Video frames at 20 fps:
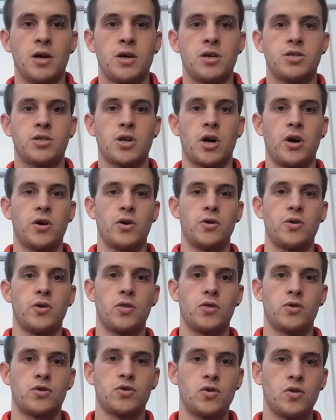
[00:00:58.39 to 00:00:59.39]
So
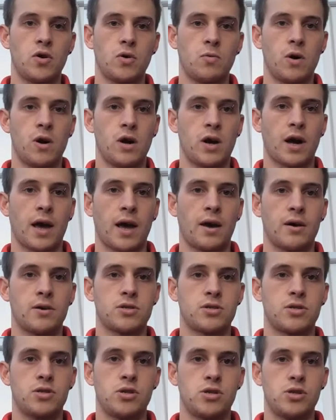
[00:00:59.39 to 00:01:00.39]
the sort of
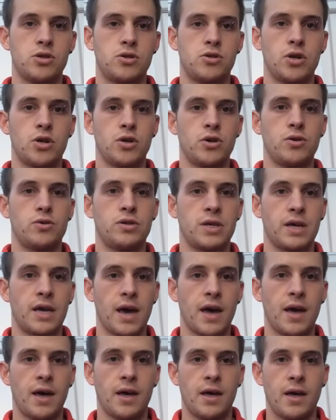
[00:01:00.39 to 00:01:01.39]
workouts that you do to
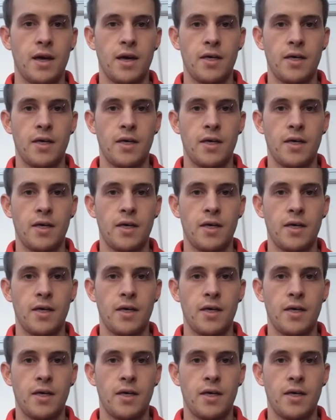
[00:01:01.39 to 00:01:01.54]
get